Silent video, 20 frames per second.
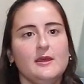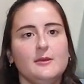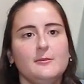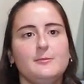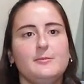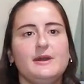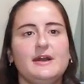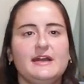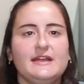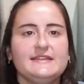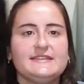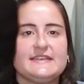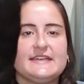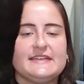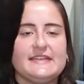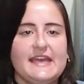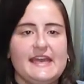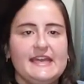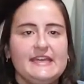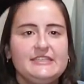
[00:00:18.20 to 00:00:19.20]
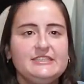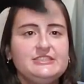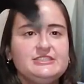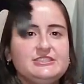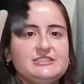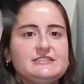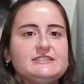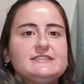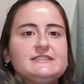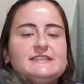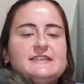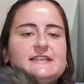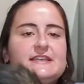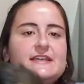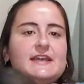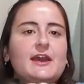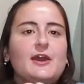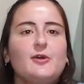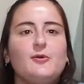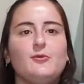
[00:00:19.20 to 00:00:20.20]
But
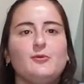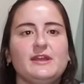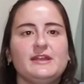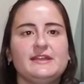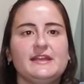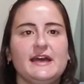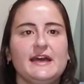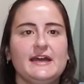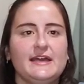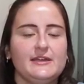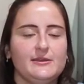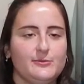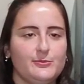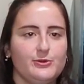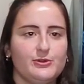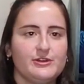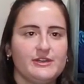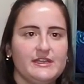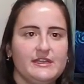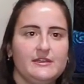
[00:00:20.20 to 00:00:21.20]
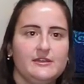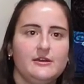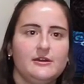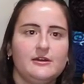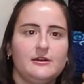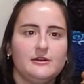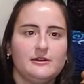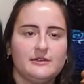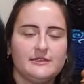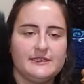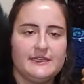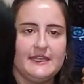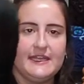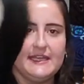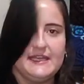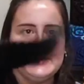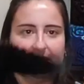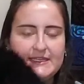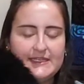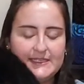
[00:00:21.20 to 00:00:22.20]
occasionally when I am working on
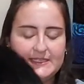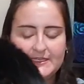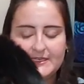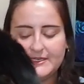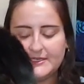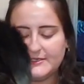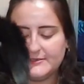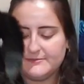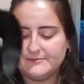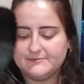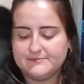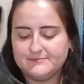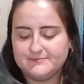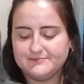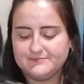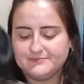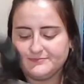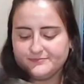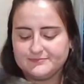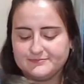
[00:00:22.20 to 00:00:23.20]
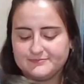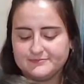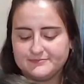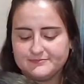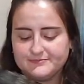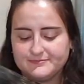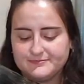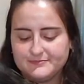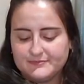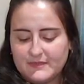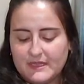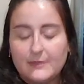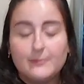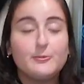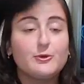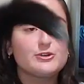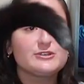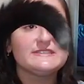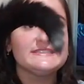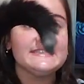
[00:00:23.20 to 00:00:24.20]
a
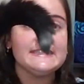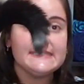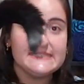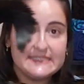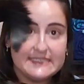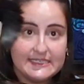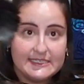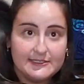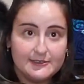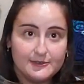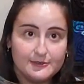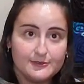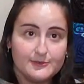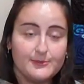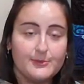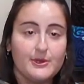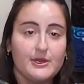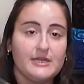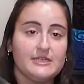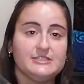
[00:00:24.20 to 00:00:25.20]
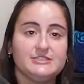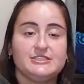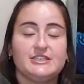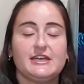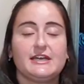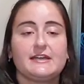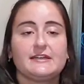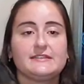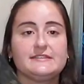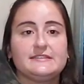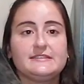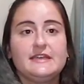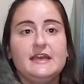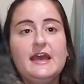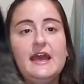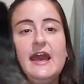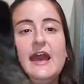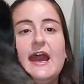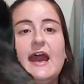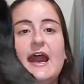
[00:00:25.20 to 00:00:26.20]
more detailed project,
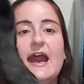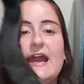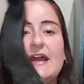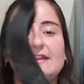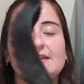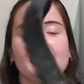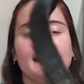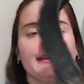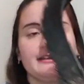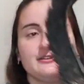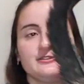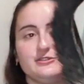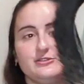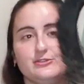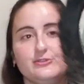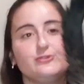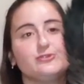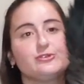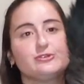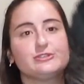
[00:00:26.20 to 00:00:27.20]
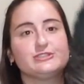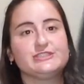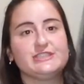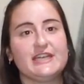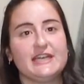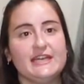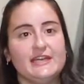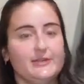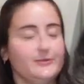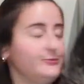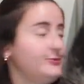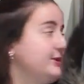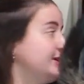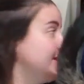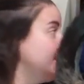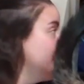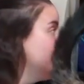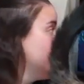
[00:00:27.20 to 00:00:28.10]
I like to crochet with